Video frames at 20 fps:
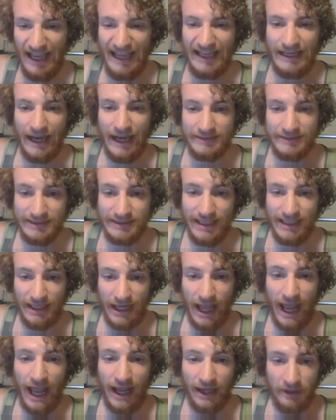and it has a
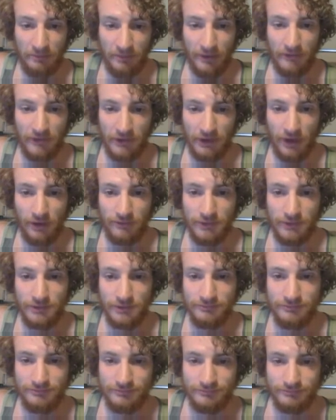lot of hype on the
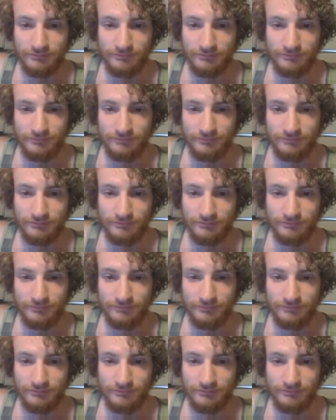cover.